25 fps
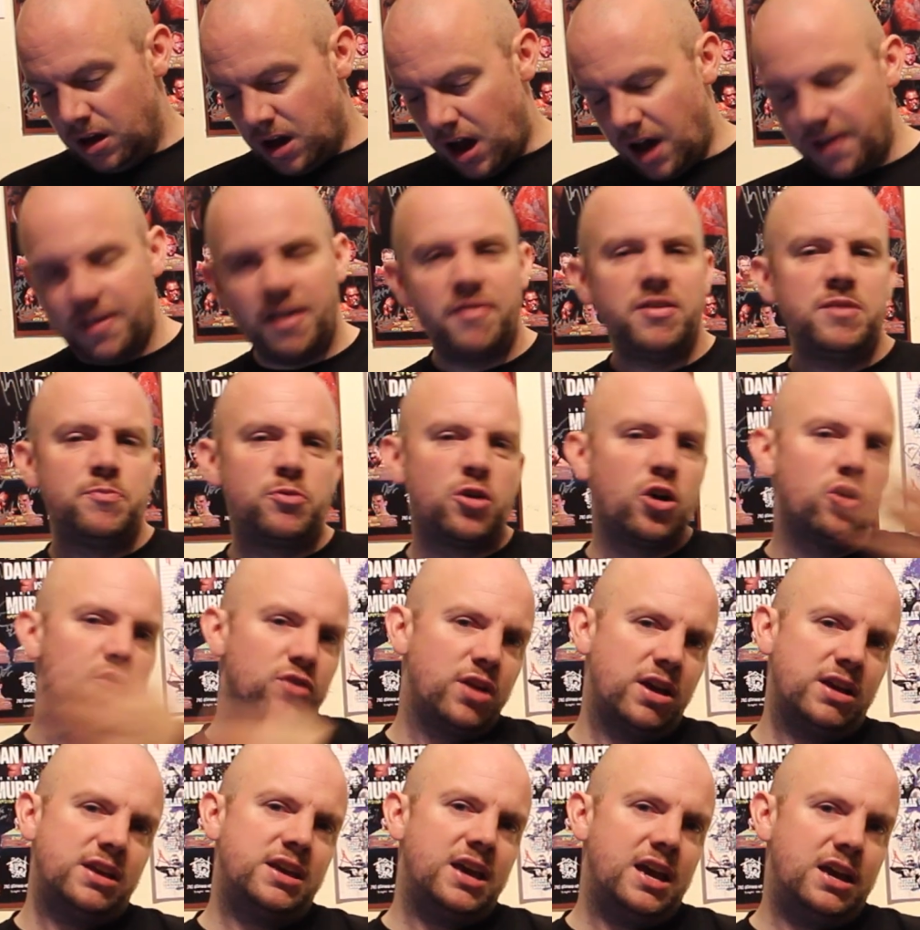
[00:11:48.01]
And then they brought out
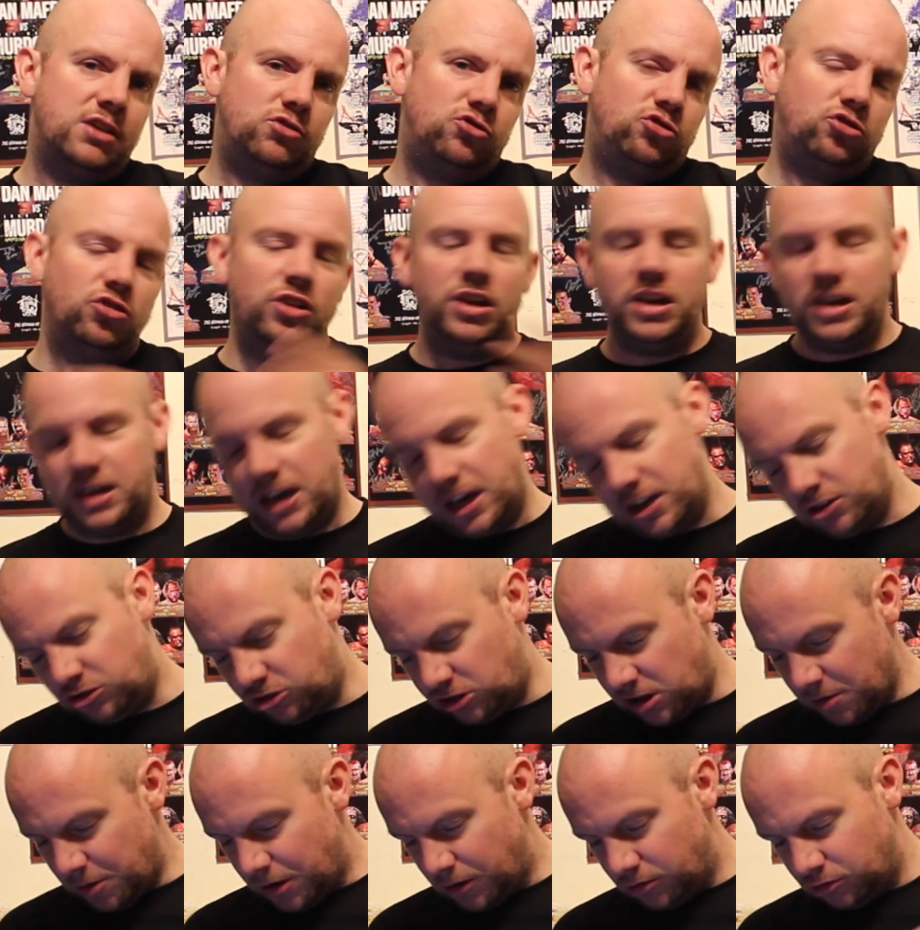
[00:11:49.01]
Nick Gage. So Nick
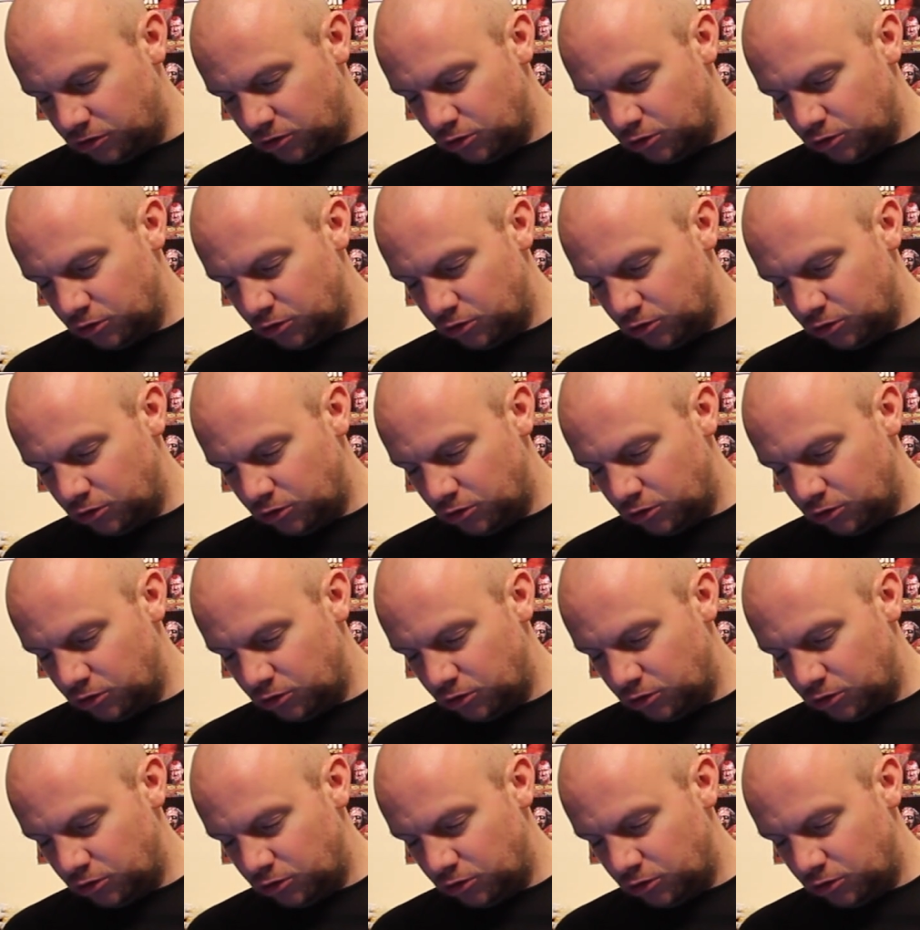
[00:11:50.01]
Gage came out,